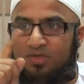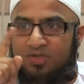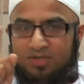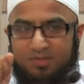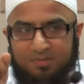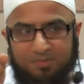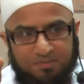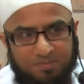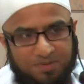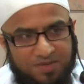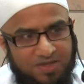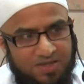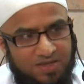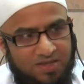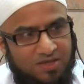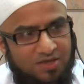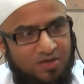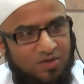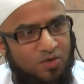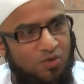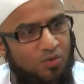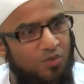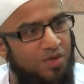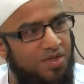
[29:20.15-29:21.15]
speak
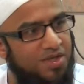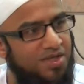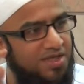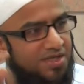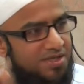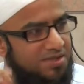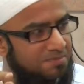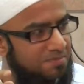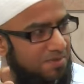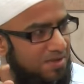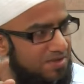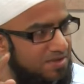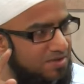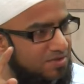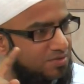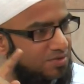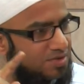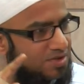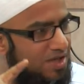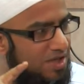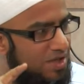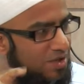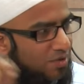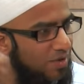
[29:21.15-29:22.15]
or whether it's better to
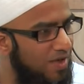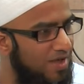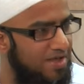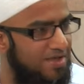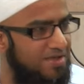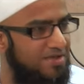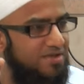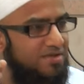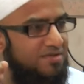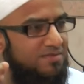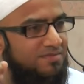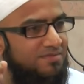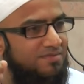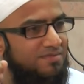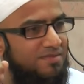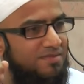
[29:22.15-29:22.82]
stay quiet.